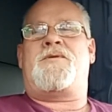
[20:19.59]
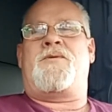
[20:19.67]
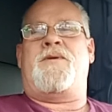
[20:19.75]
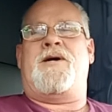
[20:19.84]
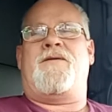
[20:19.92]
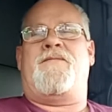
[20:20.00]

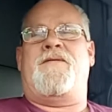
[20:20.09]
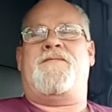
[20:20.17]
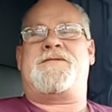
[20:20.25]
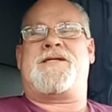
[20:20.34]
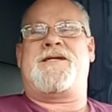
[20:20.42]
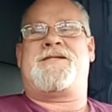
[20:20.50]
12
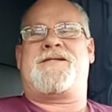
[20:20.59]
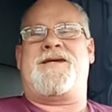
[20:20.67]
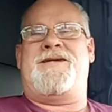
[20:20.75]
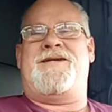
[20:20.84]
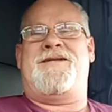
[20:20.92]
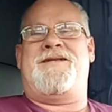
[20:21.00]
of
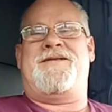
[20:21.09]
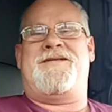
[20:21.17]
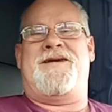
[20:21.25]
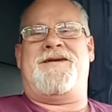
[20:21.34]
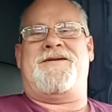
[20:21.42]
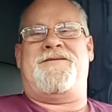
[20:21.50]
16.
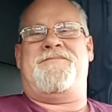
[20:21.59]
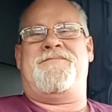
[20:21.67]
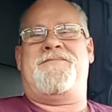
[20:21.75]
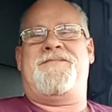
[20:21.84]
Damn.